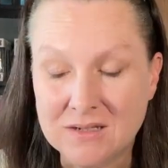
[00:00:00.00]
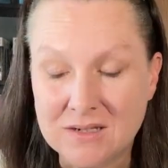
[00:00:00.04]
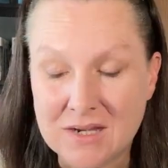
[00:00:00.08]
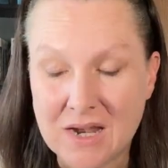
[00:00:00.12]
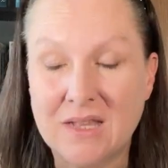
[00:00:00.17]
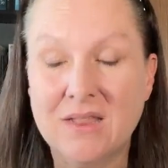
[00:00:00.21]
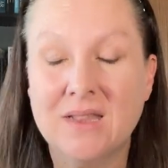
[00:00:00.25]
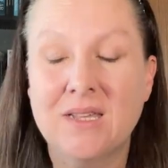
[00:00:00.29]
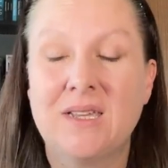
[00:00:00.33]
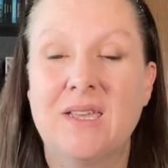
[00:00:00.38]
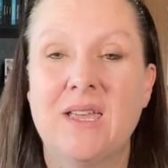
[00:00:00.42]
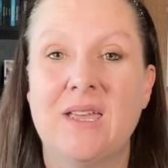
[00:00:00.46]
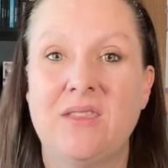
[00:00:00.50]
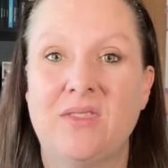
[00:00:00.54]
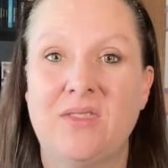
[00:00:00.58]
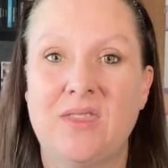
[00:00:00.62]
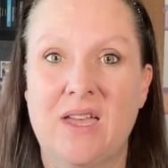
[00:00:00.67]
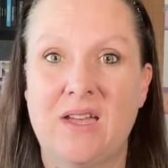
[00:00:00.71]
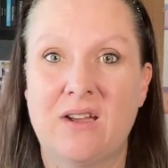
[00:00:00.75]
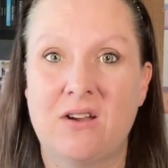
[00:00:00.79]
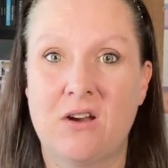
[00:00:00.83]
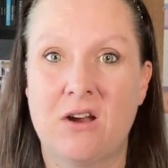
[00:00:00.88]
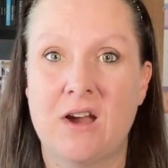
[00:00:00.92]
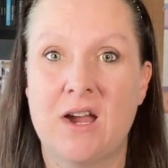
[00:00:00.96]
delegate
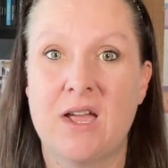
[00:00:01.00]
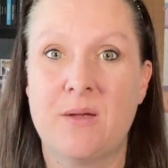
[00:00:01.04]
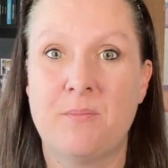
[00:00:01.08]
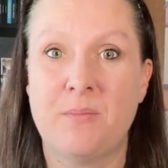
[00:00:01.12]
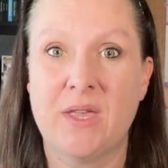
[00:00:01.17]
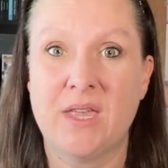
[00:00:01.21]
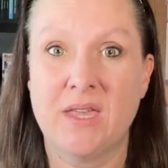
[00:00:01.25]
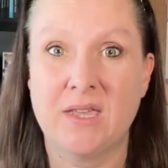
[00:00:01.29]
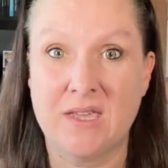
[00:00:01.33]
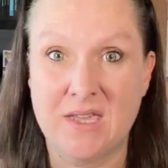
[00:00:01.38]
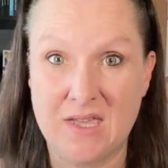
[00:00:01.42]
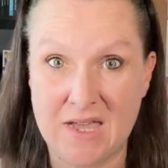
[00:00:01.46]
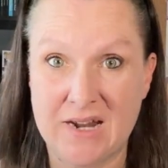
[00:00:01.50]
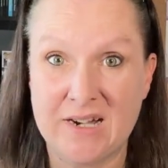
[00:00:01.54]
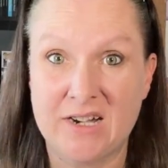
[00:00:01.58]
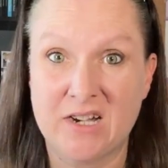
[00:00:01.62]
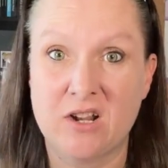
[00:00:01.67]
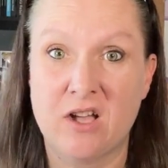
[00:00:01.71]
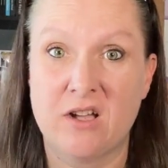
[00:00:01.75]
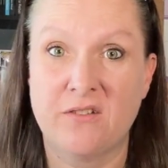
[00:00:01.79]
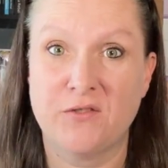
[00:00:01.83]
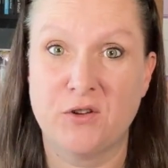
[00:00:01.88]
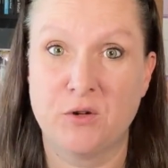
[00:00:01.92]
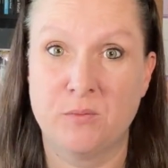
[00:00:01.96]
that crap and get it
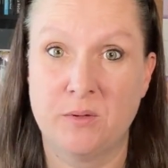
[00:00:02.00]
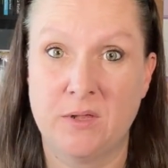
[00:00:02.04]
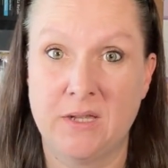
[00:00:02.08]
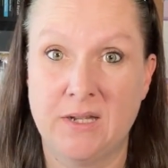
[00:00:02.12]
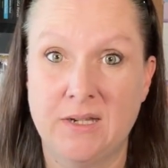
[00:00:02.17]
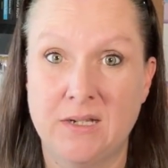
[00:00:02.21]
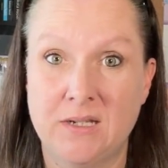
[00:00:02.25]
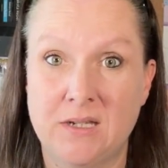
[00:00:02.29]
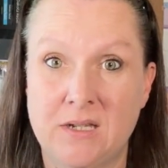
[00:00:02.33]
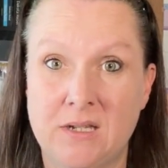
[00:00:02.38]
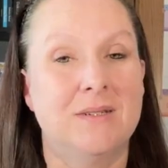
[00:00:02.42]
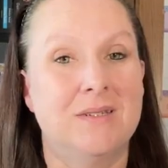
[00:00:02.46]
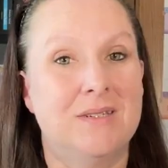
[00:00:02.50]
off your plate.